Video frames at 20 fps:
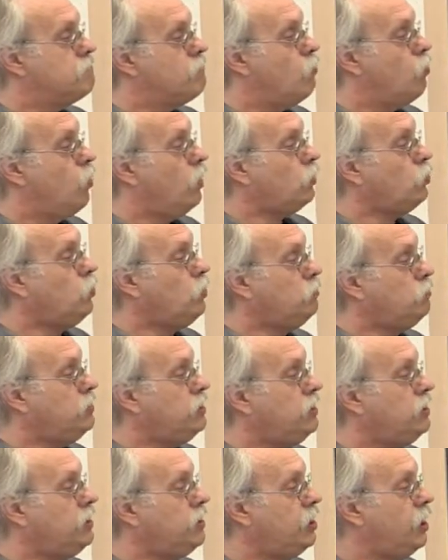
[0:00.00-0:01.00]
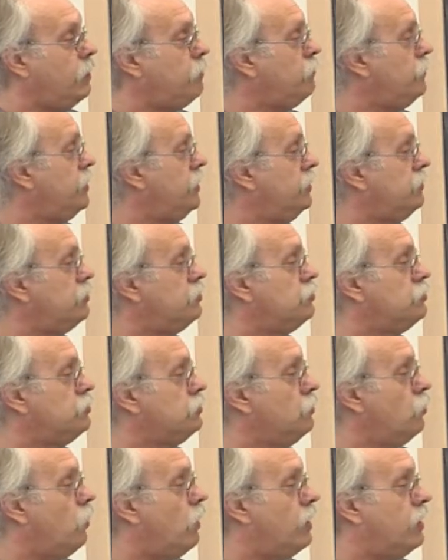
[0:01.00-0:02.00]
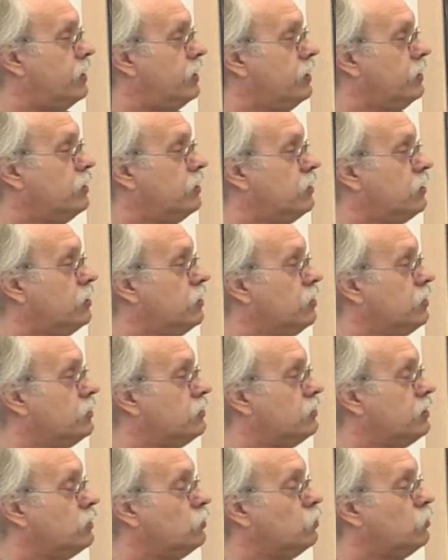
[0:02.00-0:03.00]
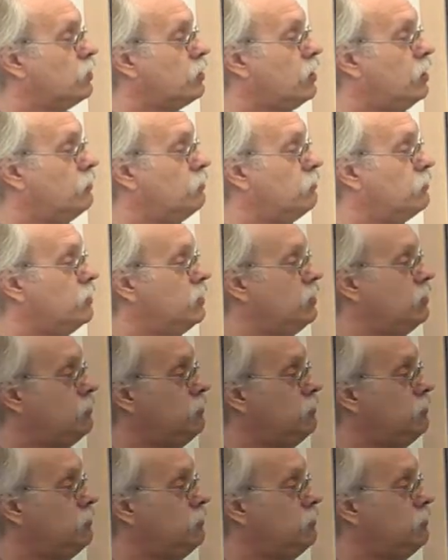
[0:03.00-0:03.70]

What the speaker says: what would be the update to y that would come in the